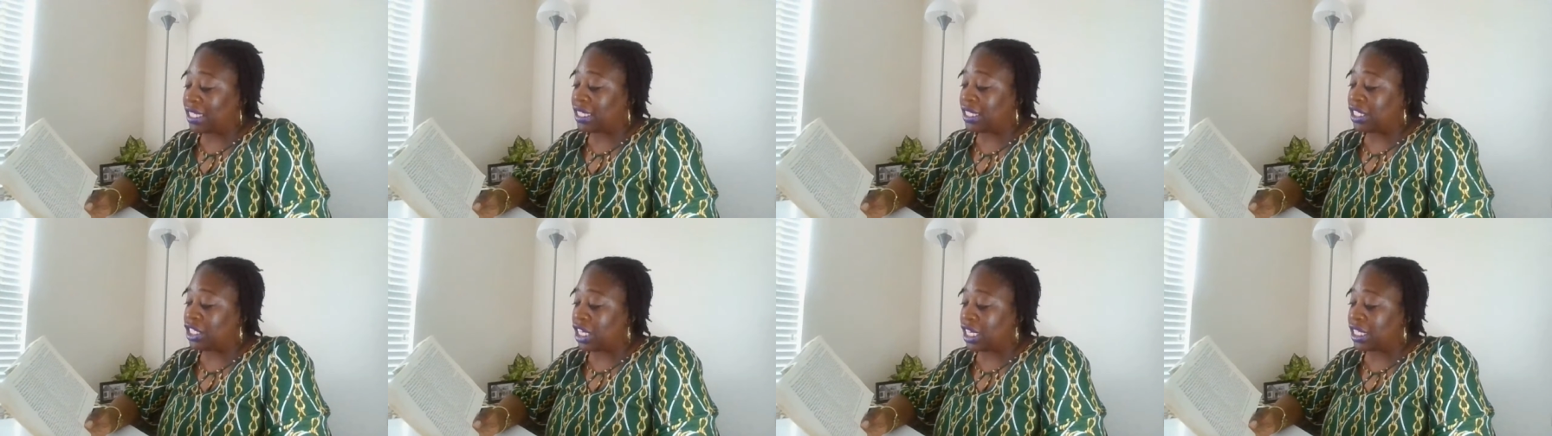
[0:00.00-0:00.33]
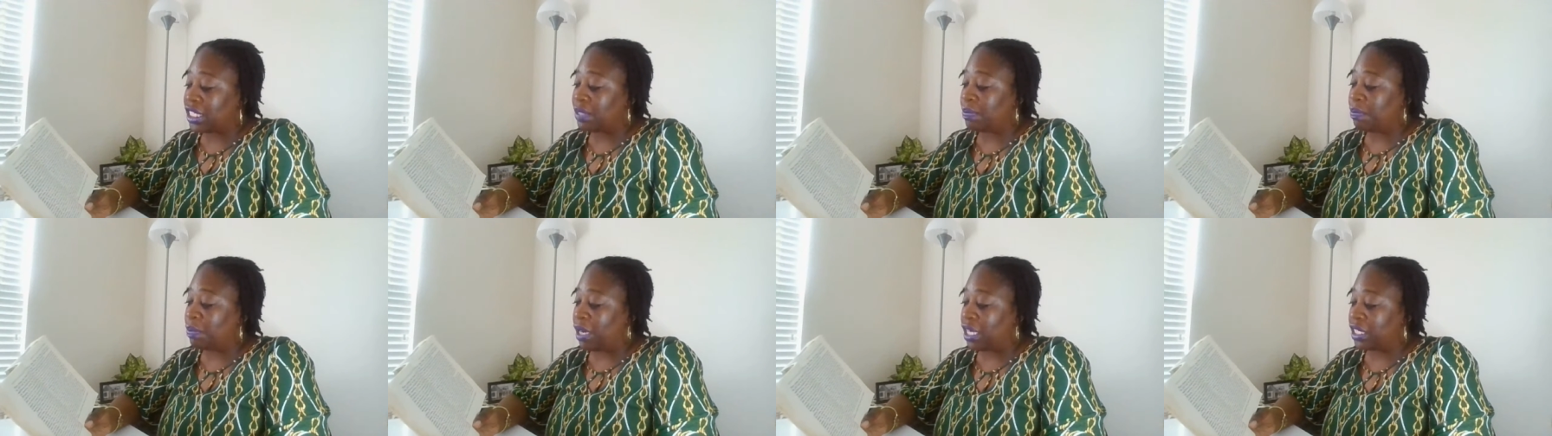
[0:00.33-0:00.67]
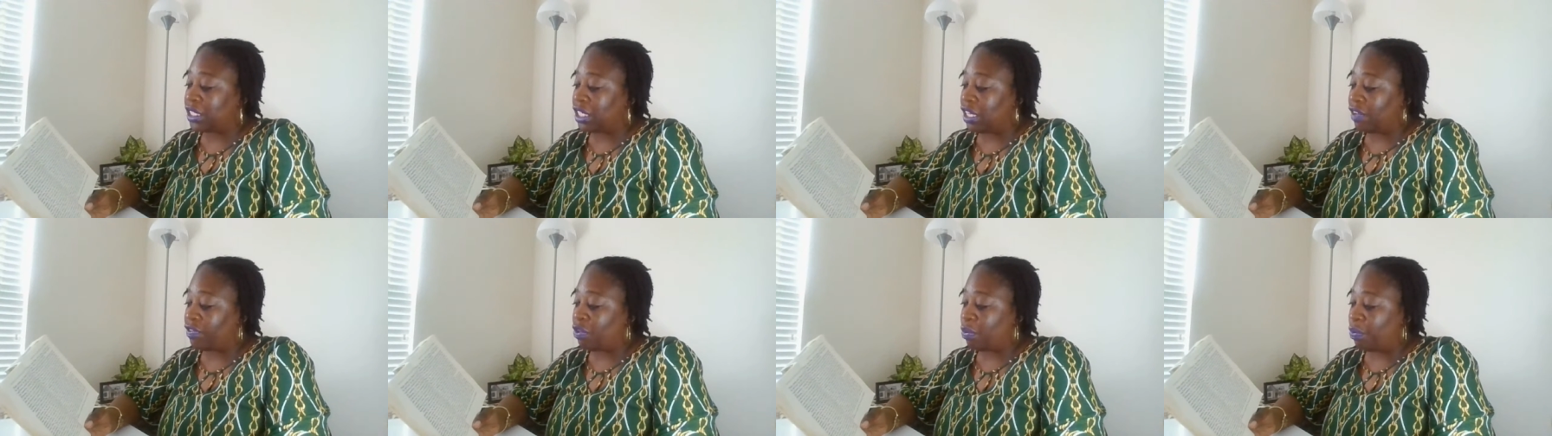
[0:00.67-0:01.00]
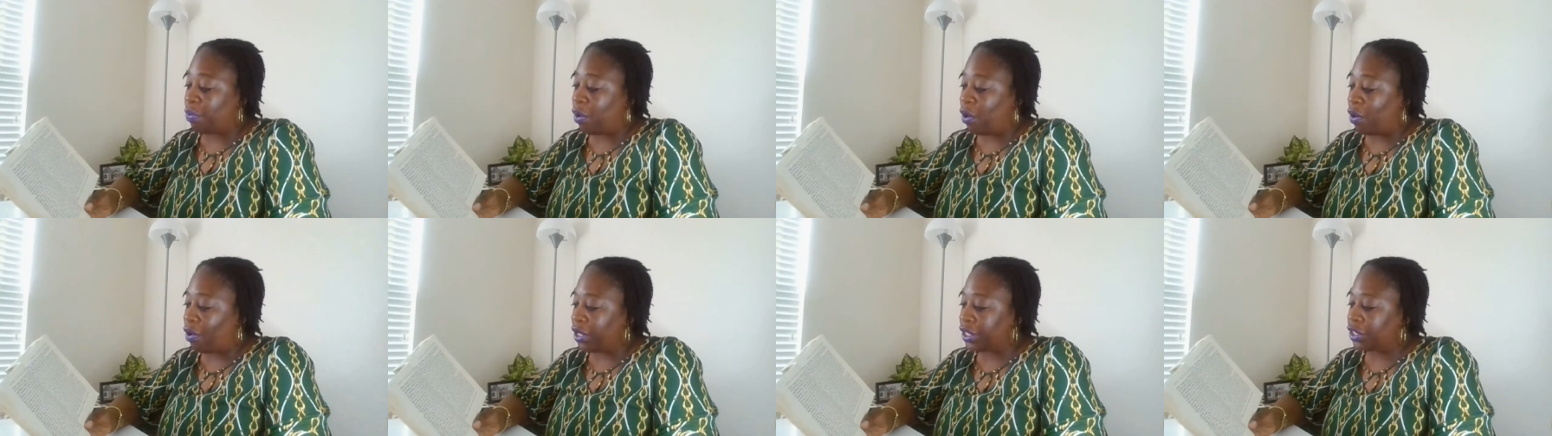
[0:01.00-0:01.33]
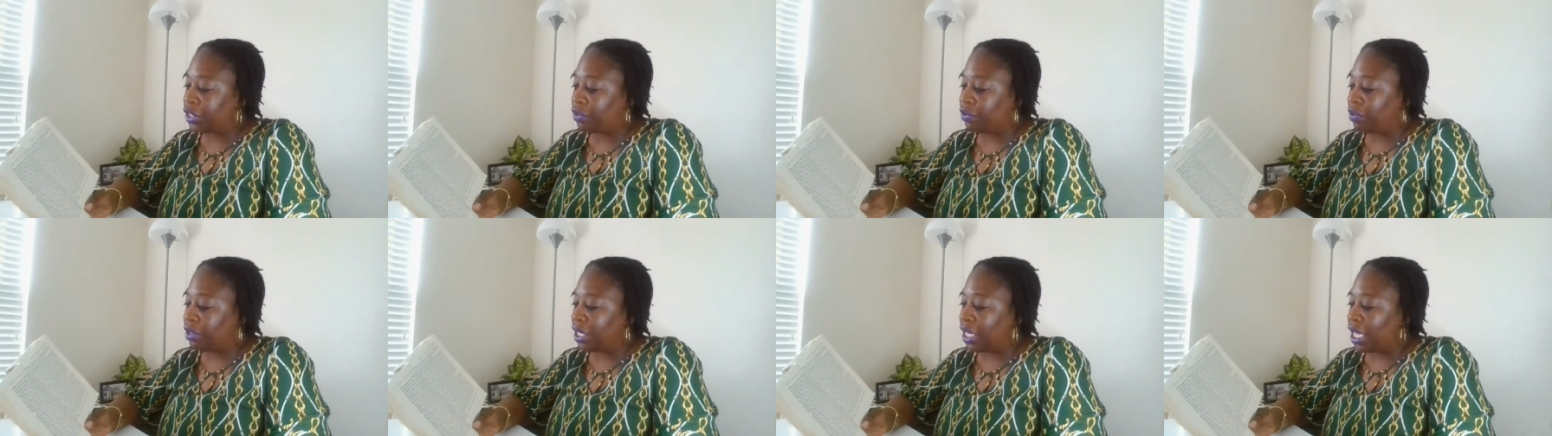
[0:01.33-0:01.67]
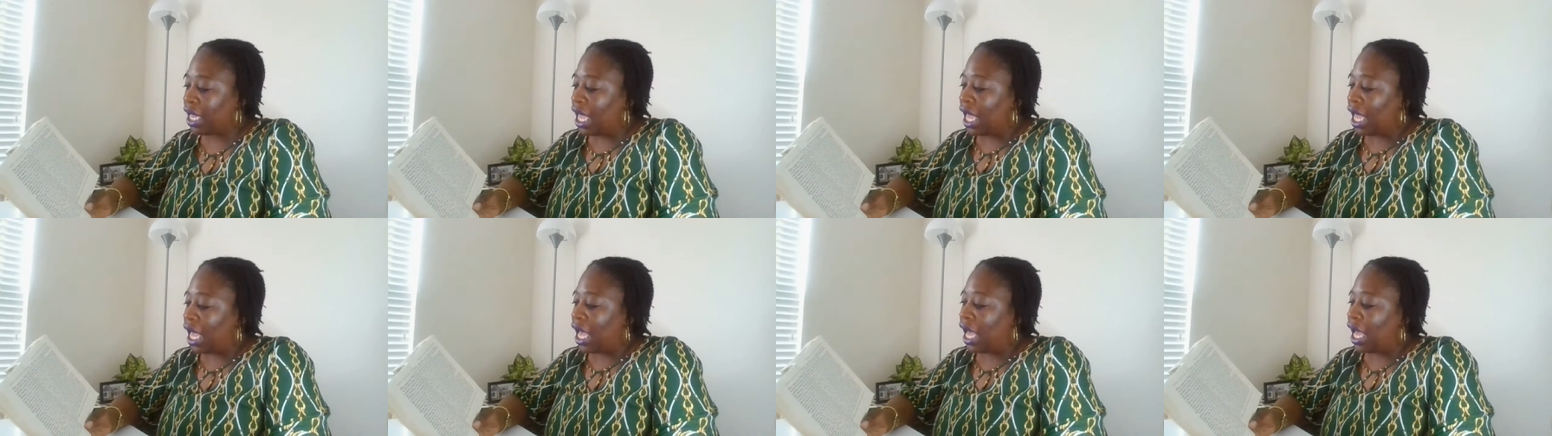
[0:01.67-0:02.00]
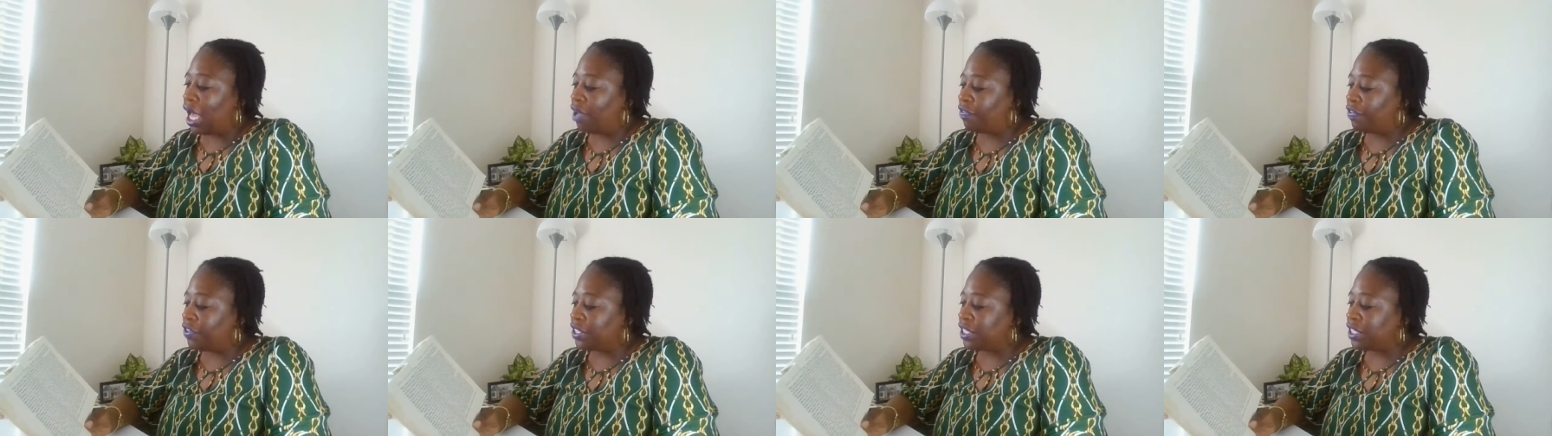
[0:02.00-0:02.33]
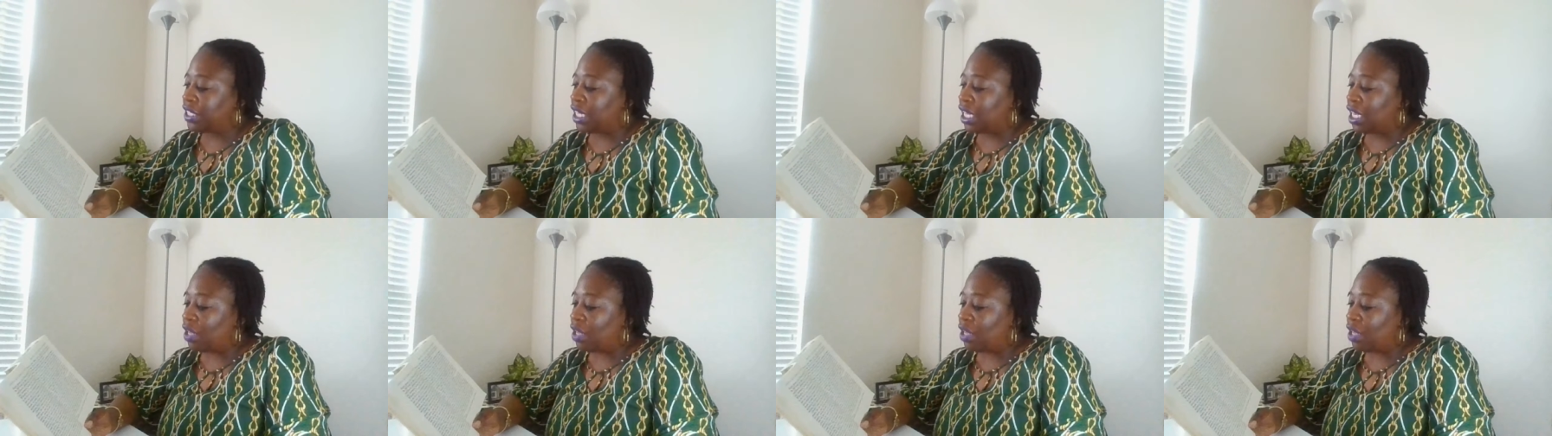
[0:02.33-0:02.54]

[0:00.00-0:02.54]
just much of the poetry of his